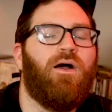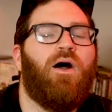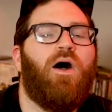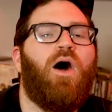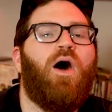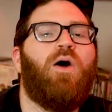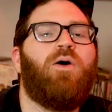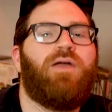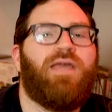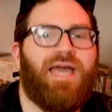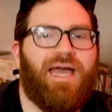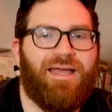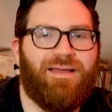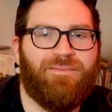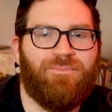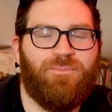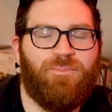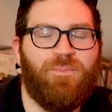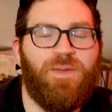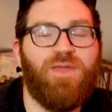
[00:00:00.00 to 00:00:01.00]
Okay,
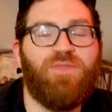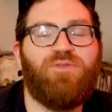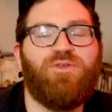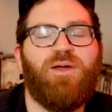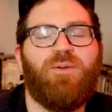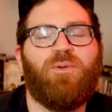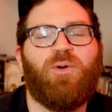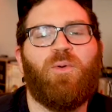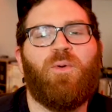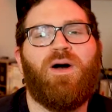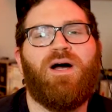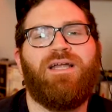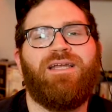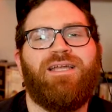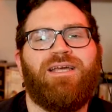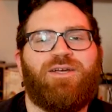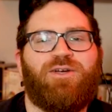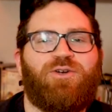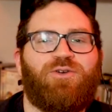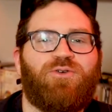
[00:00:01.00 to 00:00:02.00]
myth number
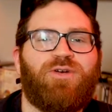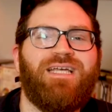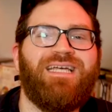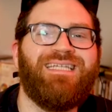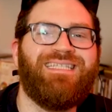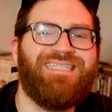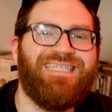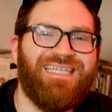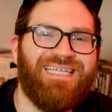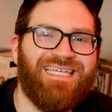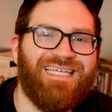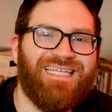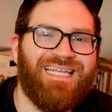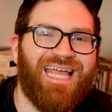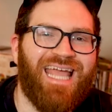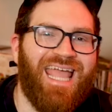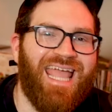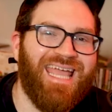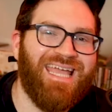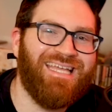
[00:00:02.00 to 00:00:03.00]
one creatine
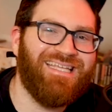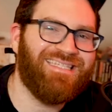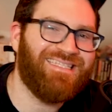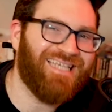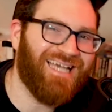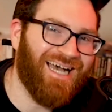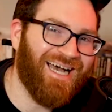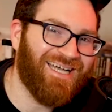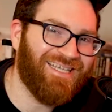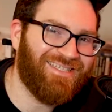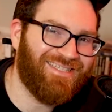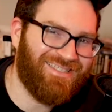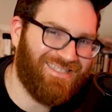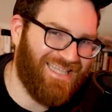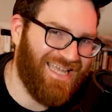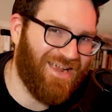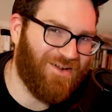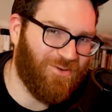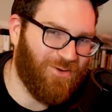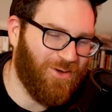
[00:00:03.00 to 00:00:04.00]
is a
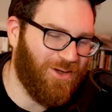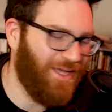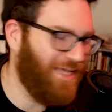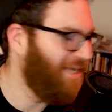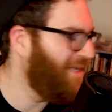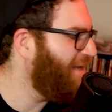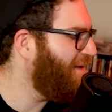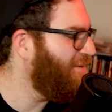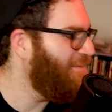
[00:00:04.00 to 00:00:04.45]
steroid.